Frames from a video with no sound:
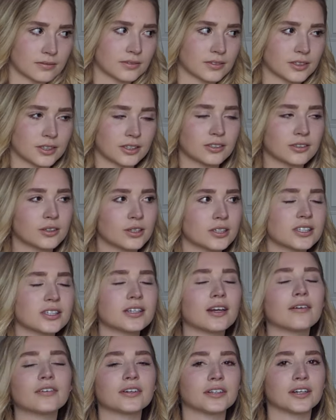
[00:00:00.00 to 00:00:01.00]
you
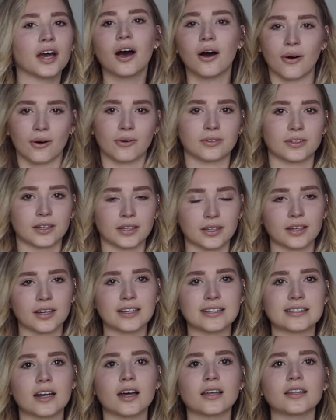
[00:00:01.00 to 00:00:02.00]
just never know. Like
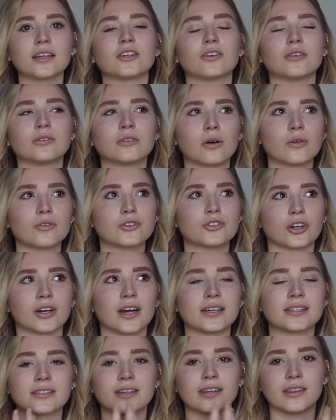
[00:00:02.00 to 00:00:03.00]
it's not like you don't
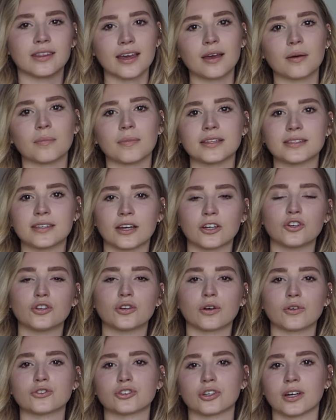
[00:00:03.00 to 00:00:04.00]
trust them, it's that you
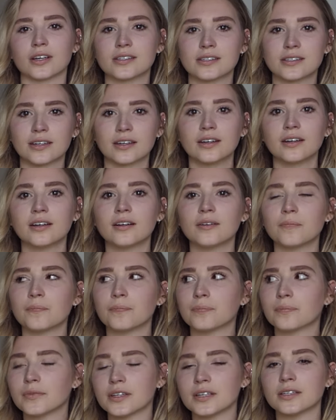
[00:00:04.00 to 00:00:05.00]
don't trust
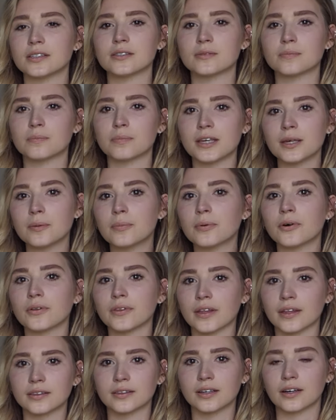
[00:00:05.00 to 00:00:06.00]
these
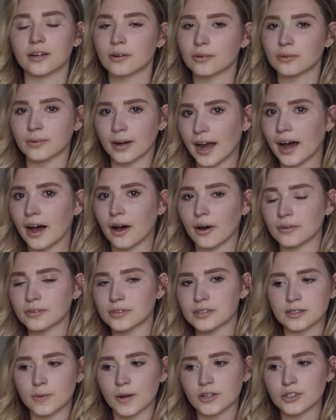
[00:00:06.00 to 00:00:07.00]
people that they're
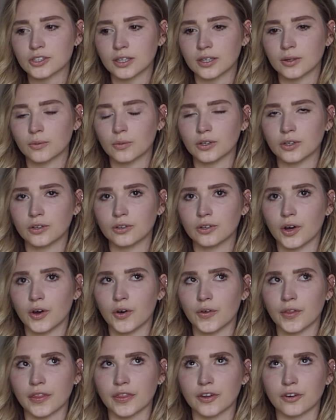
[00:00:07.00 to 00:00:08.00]
around, especially when you
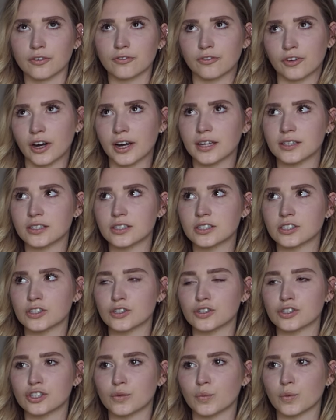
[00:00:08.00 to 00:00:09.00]
know that their friends
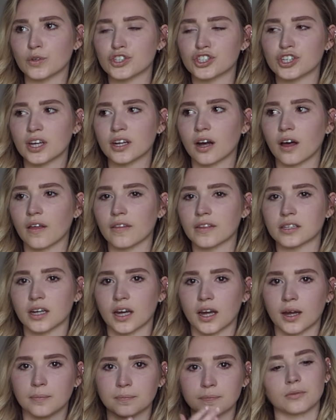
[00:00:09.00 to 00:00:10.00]
do stupid shit all the
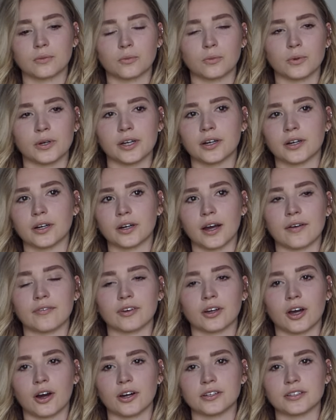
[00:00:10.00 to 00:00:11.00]
time. We're
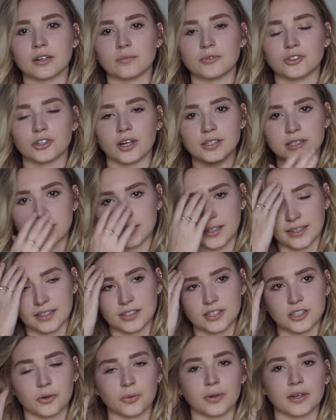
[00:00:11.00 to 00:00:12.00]
having a hard time trusting,
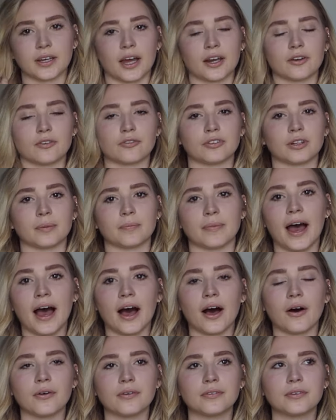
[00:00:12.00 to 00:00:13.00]
and so we kind of flip
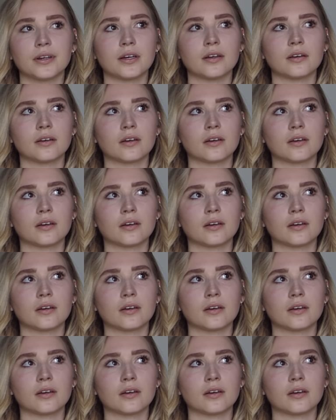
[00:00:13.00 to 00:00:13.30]
out,